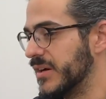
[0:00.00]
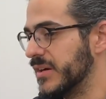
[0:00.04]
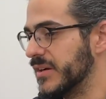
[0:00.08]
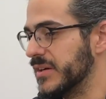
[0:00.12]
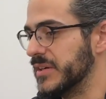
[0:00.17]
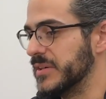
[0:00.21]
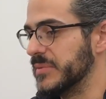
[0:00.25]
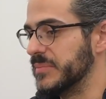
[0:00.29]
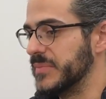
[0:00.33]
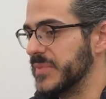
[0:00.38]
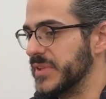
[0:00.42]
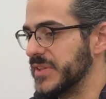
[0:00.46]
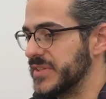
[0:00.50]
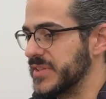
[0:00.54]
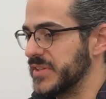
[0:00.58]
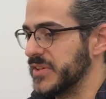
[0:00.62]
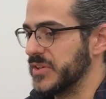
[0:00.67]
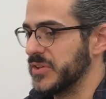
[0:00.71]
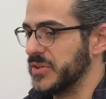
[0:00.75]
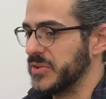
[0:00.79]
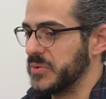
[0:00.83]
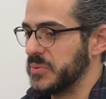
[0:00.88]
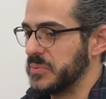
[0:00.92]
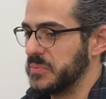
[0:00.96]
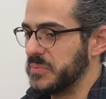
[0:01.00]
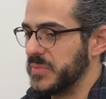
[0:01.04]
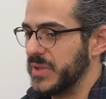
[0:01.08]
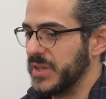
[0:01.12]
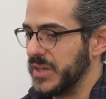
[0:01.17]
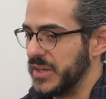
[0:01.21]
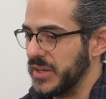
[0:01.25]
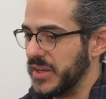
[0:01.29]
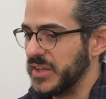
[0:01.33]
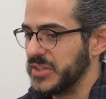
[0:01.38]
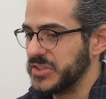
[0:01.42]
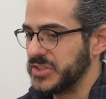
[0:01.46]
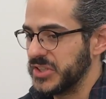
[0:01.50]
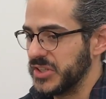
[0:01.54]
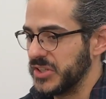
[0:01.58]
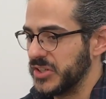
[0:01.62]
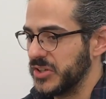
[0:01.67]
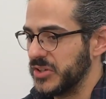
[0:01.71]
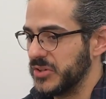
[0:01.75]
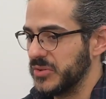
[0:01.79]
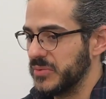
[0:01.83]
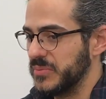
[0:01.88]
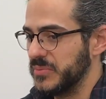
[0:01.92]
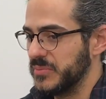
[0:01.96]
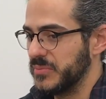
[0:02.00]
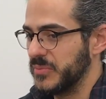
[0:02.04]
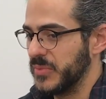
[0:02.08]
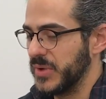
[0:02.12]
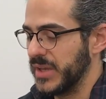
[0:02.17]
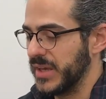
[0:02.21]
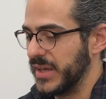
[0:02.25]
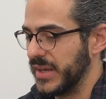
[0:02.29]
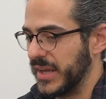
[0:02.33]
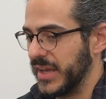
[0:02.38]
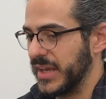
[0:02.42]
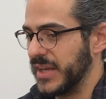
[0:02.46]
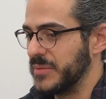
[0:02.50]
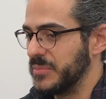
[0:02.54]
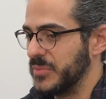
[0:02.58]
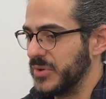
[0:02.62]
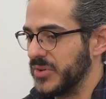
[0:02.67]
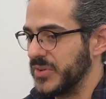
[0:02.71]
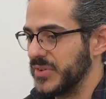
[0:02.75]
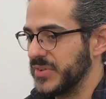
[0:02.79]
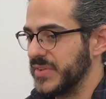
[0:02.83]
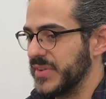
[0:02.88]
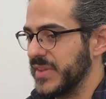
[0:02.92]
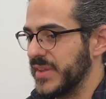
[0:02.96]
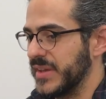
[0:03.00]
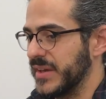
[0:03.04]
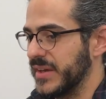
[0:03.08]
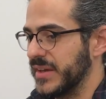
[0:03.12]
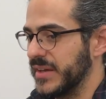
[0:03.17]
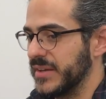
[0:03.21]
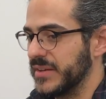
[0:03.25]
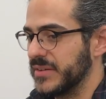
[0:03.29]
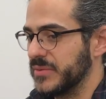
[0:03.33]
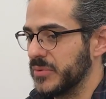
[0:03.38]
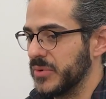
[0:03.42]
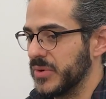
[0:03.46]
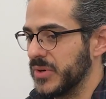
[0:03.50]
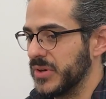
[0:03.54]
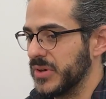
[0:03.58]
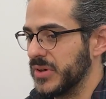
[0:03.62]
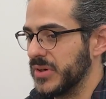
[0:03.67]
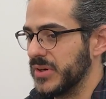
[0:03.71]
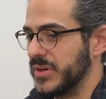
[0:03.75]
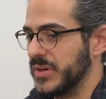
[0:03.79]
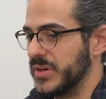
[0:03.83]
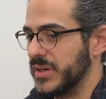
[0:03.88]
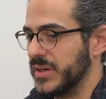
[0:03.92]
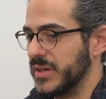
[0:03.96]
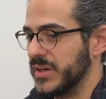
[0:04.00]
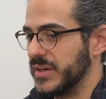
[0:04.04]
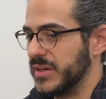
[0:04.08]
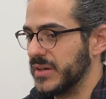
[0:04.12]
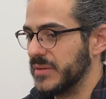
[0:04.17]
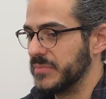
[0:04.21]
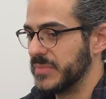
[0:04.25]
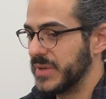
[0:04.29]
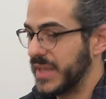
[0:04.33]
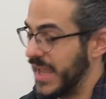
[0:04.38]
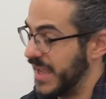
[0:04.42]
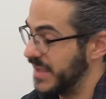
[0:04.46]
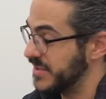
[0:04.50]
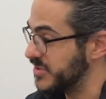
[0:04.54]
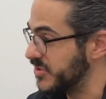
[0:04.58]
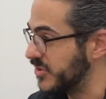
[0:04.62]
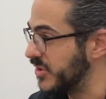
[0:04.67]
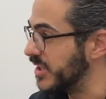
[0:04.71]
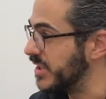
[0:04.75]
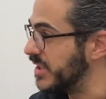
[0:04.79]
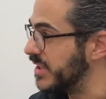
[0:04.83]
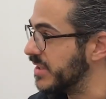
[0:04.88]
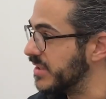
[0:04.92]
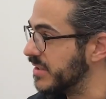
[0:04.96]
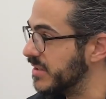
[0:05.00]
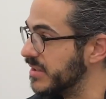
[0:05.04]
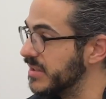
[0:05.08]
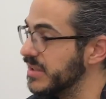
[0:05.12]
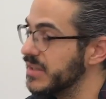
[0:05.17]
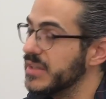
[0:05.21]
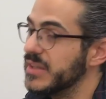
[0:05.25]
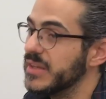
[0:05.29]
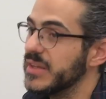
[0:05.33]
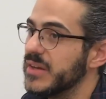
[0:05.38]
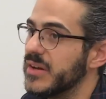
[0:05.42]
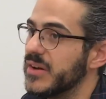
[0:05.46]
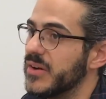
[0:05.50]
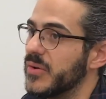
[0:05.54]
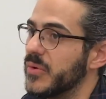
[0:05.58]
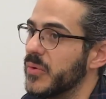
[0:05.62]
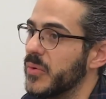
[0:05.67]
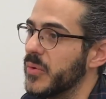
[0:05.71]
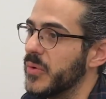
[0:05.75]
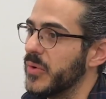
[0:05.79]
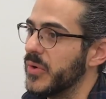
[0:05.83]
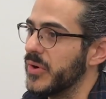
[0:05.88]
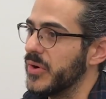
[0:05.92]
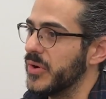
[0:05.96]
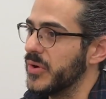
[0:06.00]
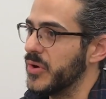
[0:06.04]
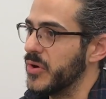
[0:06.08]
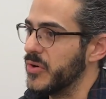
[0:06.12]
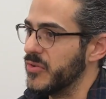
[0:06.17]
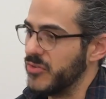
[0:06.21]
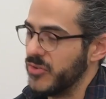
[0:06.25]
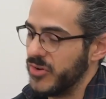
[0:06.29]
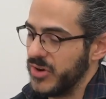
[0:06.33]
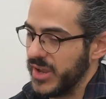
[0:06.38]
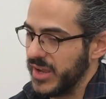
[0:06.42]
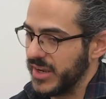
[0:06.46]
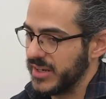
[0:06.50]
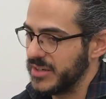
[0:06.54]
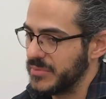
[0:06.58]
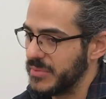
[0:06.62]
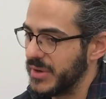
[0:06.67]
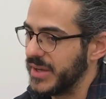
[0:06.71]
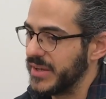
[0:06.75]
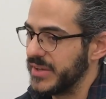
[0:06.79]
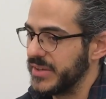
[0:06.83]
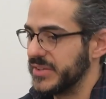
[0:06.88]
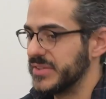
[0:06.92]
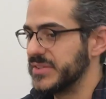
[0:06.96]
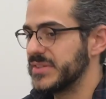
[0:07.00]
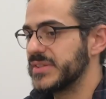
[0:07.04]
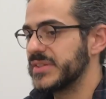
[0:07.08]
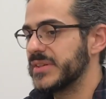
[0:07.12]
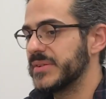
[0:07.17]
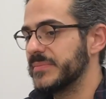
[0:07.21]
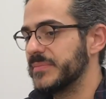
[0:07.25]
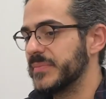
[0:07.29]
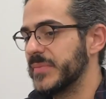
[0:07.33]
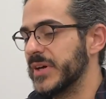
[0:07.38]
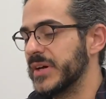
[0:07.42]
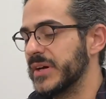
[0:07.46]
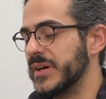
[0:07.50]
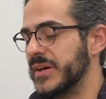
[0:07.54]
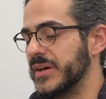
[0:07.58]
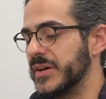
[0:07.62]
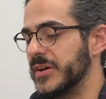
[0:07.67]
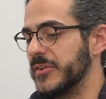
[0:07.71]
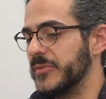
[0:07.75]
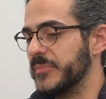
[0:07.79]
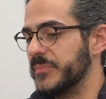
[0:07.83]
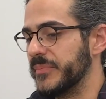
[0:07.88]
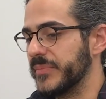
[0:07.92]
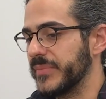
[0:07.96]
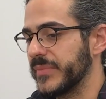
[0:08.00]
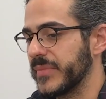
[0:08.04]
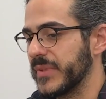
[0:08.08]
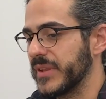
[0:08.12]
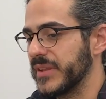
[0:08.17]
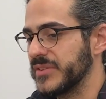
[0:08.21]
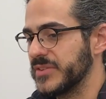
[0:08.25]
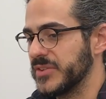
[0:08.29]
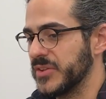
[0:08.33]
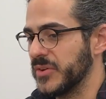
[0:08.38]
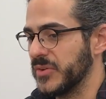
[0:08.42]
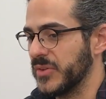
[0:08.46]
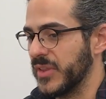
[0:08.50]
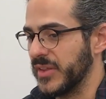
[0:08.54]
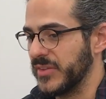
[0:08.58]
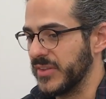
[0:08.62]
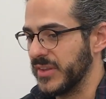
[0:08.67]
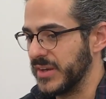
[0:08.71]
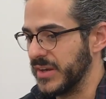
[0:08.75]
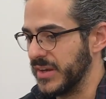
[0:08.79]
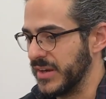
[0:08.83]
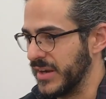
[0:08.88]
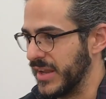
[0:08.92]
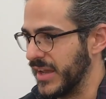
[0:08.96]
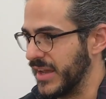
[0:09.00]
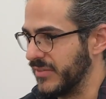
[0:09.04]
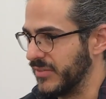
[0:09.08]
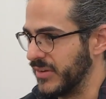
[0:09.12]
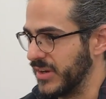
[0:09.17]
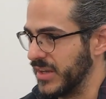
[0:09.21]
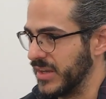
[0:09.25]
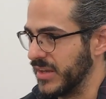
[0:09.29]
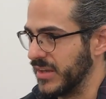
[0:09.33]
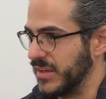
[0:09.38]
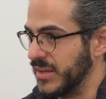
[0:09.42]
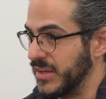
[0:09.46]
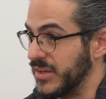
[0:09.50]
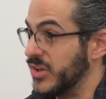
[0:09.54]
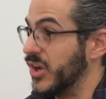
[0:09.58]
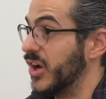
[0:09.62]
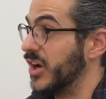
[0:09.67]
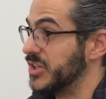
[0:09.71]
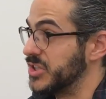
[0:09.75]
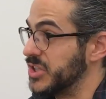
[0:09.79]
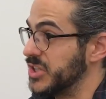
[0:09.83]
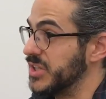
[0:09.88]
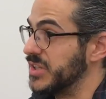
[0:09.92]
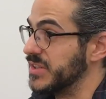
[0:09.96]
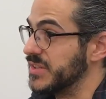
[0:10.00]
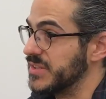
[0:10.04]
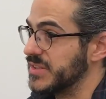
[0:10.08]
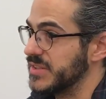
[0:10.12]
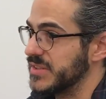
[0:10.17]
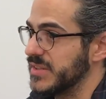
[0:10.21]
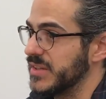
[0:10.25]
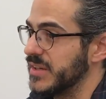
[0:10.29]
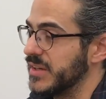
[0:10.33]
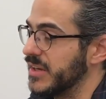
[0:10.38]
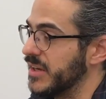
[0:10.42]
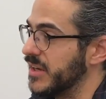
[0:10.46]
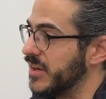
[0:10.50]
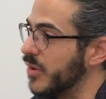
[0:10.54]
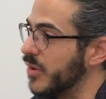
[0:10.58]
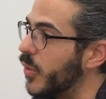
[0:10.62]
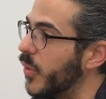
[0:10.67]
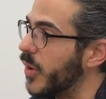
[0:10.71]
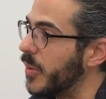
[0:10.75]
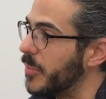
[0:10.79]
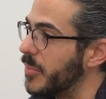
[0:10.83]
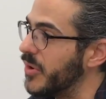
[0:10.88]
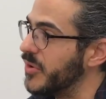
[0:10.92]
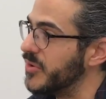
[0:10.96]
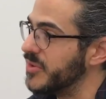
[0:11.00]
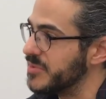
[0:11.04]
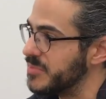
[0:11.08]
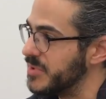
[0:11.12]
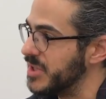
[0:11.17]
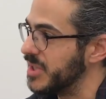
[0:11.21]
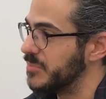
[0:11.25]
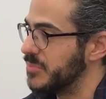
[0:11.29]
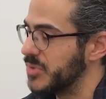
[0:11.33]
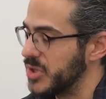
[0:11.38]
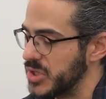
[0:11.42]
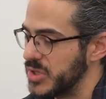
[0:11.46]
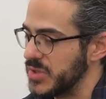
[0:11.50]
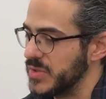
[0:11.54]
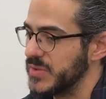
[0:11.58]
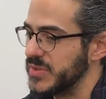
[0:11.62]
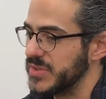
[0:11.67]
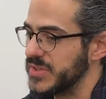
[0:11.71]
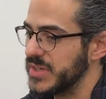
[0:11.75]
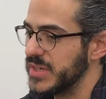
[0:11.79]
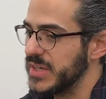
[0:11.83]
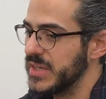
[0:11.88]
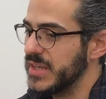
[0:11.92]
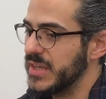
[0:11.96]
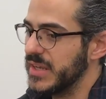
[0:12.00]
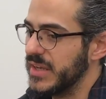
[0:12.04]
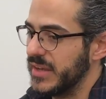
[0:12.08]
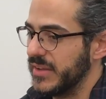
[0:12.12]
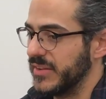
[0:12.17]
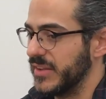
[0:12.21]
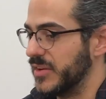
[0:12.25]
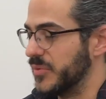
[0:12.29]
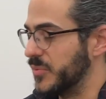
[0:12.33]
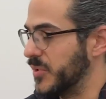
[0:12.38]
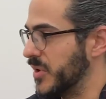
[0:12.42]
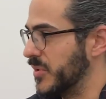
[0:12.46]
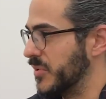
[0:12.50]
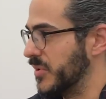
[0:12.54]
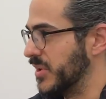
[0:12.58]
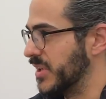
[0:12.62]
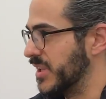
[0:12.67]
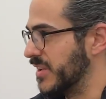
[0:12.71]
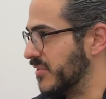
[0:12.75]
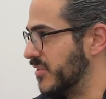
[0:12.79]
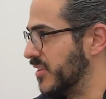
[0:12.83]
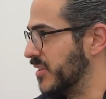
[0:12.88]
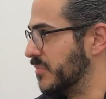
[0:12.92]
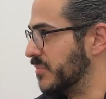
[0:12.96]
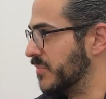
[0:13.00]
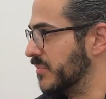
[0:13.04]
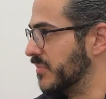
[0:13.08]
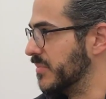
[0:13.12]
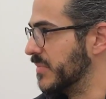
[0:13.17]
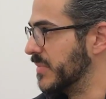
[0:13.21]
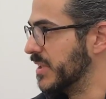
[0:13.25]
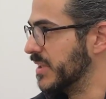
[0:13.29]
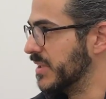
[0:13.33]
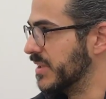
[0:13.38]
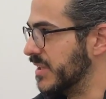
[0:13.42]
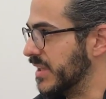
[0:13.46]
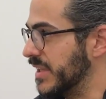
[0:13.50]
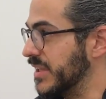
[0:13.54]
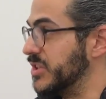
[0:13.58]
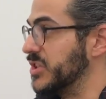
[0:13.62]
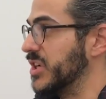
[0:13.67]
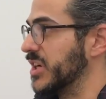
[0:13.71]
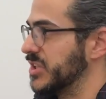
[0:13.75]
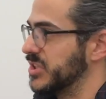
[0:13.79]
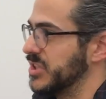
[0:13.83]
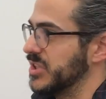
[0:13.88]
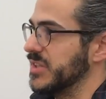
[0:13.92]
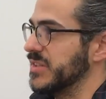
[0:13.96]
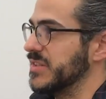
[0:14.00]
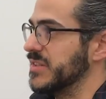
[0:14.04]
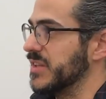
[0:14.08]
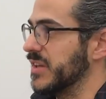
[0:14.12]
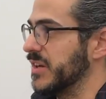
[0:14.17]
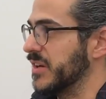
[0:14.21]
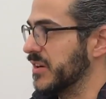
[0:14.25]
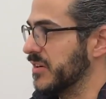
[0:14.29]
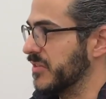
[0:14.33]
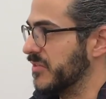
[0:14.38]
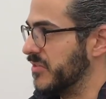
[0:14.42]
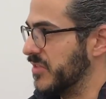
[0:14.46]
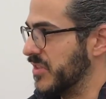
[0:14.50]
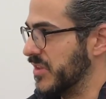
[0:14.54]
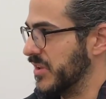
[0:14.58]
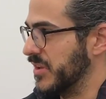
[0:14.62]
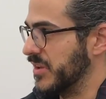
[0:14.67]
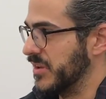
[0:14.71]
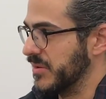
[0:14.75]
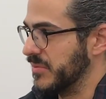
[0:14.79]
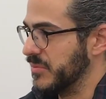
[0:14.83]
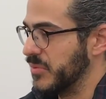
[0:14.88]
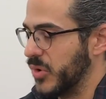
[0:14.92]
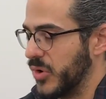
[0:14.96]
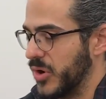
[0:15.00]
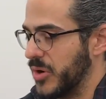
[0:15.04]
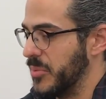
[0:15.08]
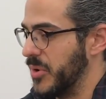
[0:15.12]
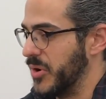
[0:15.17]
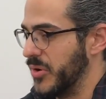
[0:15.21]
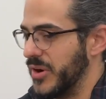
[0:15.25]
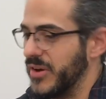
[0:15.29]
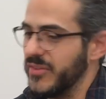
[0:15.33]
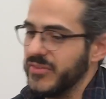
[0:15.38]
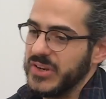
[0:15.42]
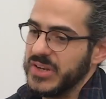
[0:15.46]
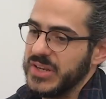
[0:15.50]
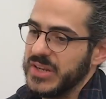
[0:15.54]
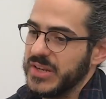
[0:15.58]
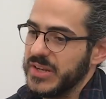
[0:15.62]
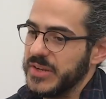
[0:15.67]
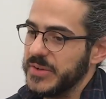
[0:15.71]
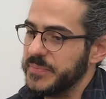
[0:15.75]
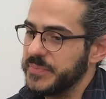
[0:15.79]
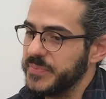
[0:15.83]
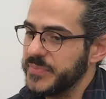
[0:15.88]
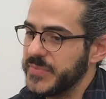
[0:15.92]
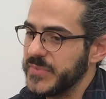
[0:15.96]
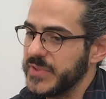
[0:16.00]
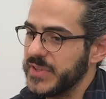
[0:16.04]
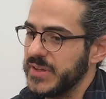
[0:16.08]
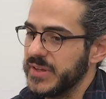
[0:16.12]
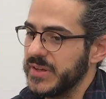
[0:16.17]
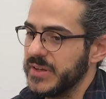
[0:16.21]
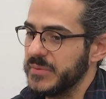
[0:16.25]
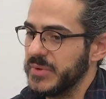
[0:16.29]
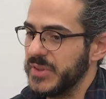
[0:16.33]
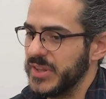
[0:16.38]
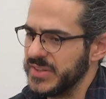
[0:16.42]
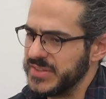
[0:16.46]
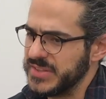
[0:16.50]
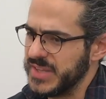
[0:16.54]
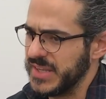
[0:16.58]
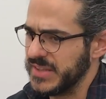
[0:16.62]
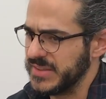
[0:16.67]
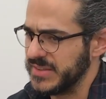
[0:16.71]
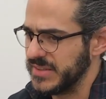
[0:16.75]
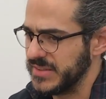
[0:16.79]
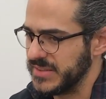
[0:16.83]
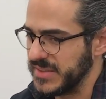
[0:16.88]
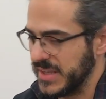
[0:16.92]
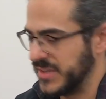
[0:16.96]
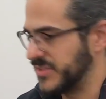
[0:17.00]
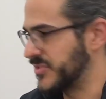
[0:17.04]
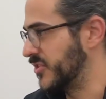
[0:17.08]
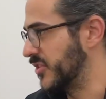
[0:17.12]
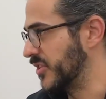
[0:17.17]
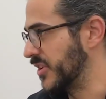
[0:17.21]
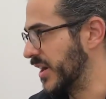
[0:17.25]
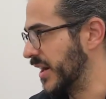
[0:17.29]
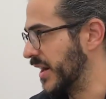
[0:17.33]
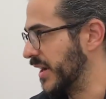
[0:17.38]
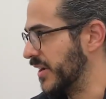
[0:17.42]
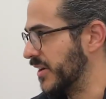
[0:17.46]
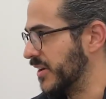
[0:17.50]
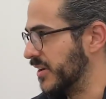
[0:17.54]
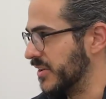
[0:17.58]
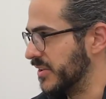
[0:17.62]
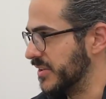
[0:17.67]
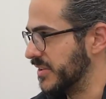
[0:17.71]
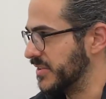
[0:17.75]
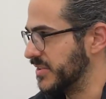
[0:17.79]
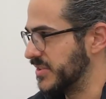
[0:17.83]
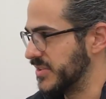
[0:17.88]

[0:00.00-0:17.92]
And so in a nutshell, we had animals that were castrated or overreactomized so that they didn't have any endogenous hormones being produced, and then we would give them injections of the hormone every day. In this case, it's estradiol.